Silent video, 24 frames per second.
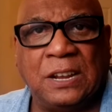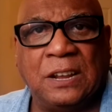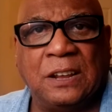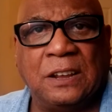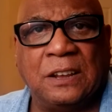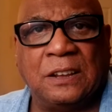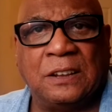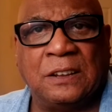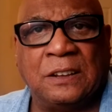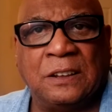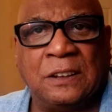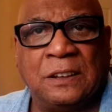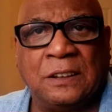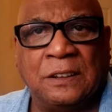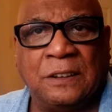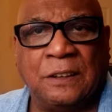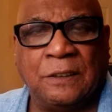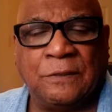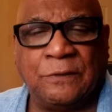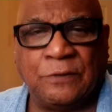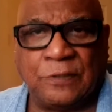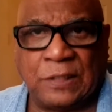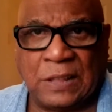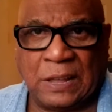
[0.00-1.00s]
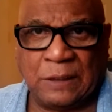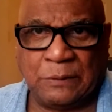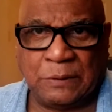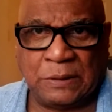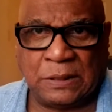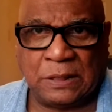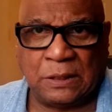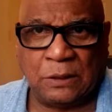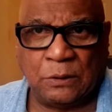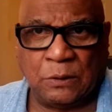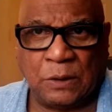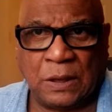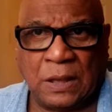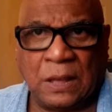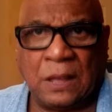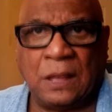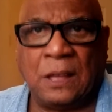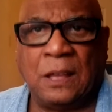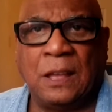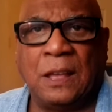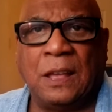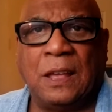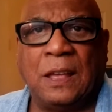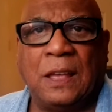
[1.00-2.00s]
and Fly with Lua
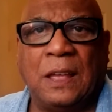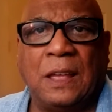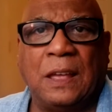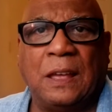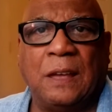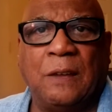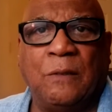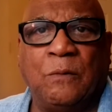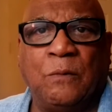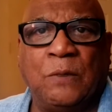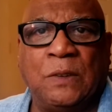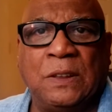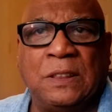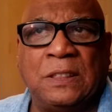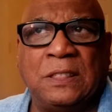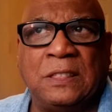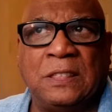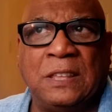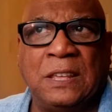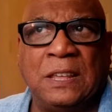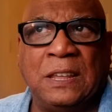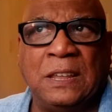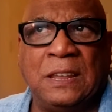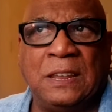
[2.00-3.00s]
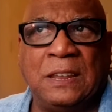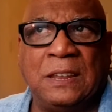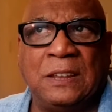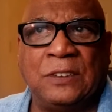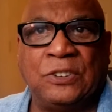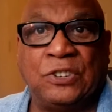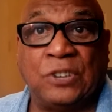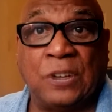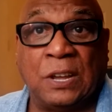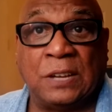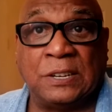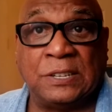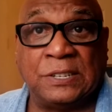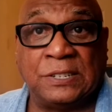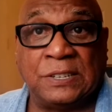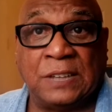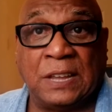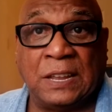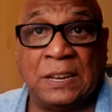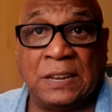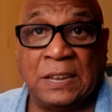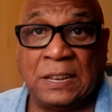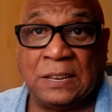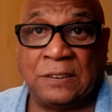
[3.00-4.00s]
with the JAR
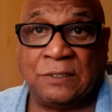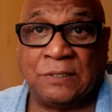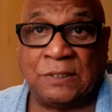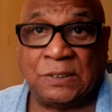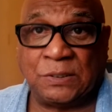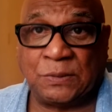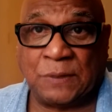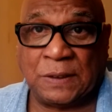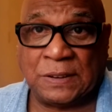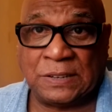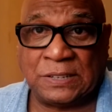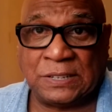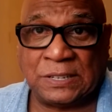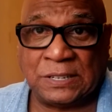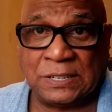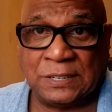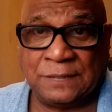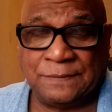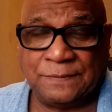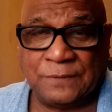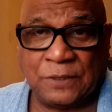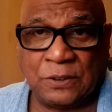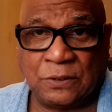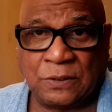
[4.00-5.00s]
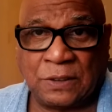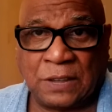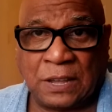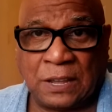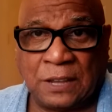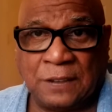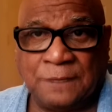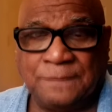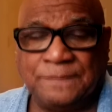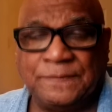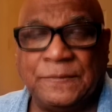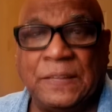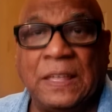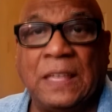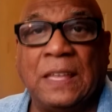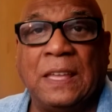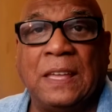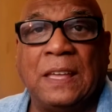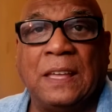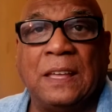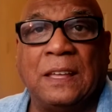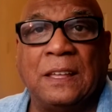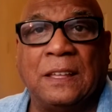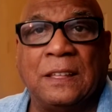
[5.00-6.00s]
Design A220. Okay,
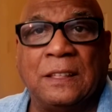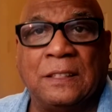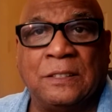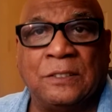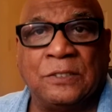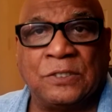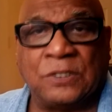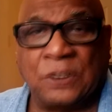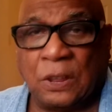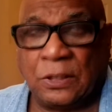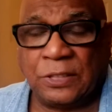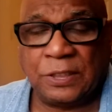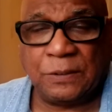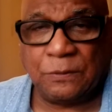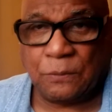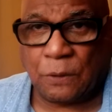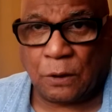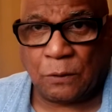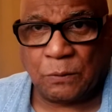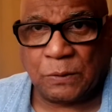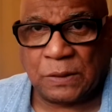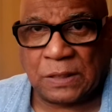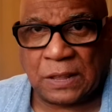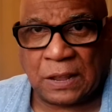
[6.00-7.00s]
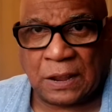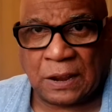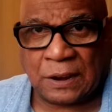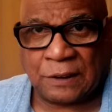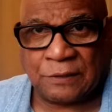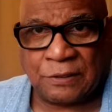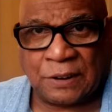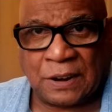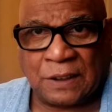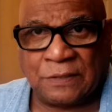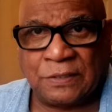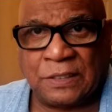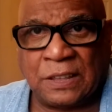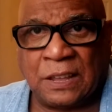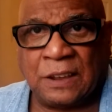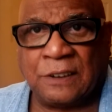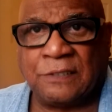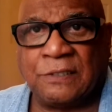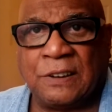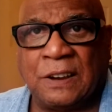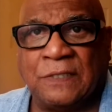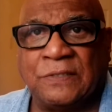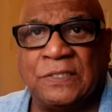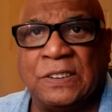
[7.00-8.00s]
there's nothing wrong with the aircraft. The
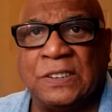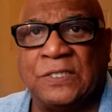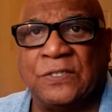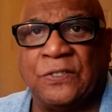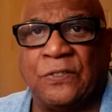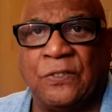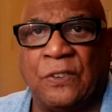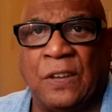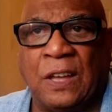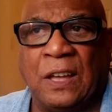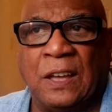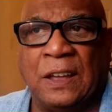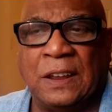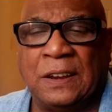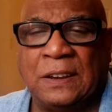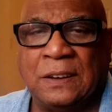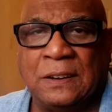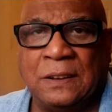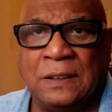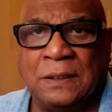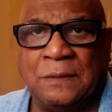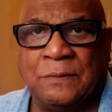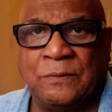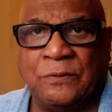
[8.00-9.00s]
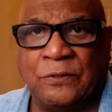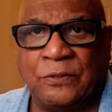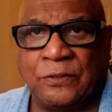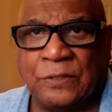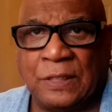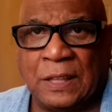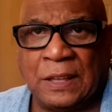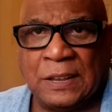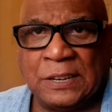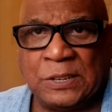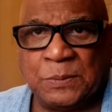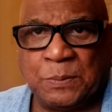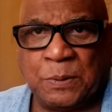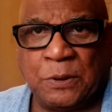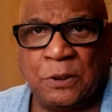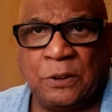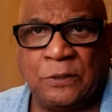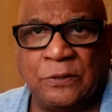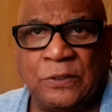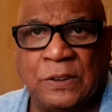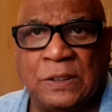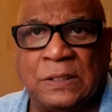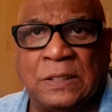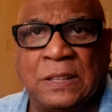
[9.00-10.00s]
aircraft is fine. It flies
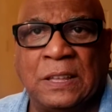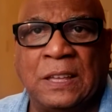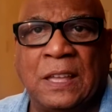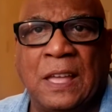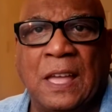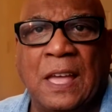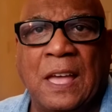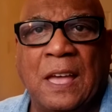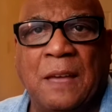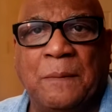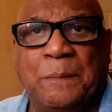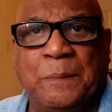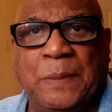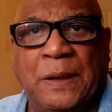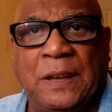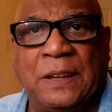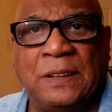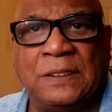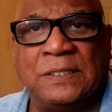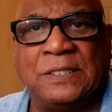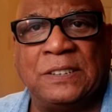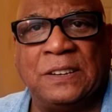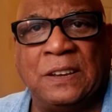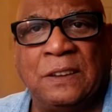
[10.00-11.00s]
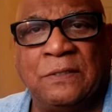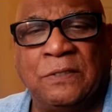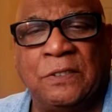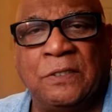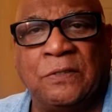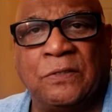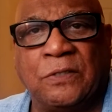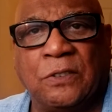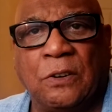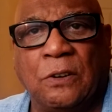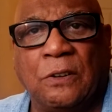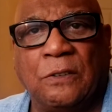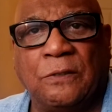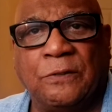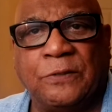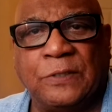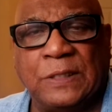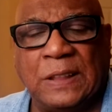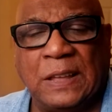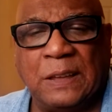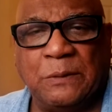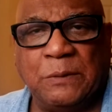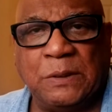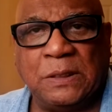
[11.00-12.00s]
perfectly. But if you've got
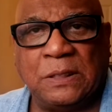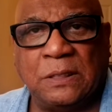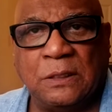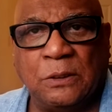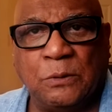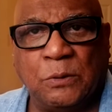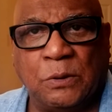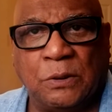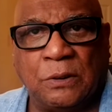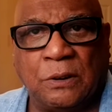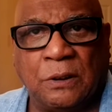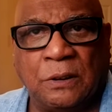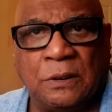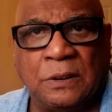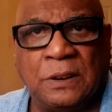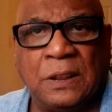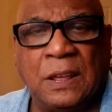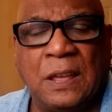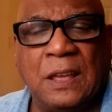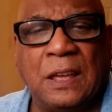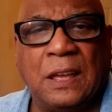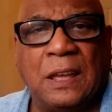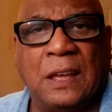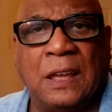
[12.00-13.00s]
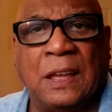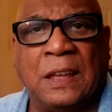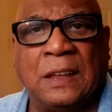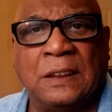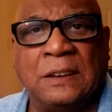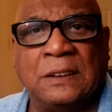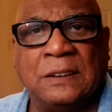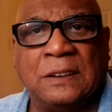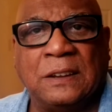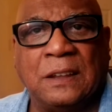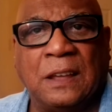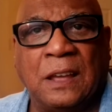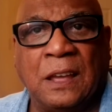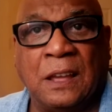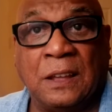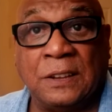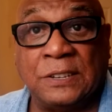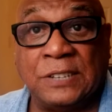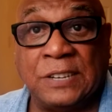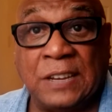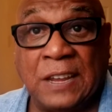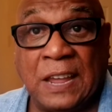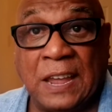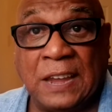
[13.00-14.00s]
Fly with Lua on and
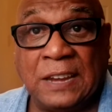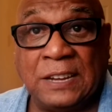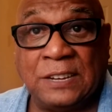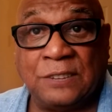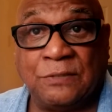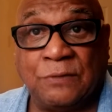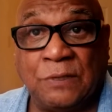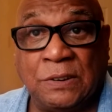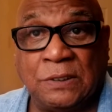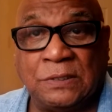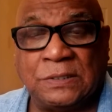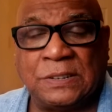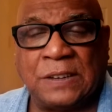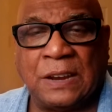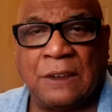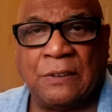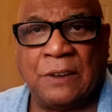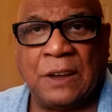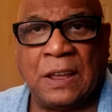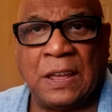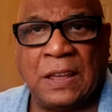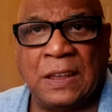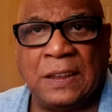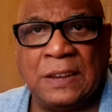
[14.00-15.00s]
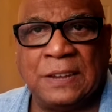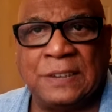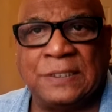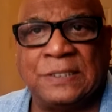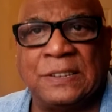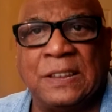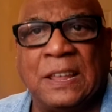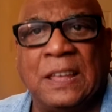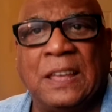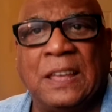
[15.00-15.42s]
RTH, Real Terra Haze,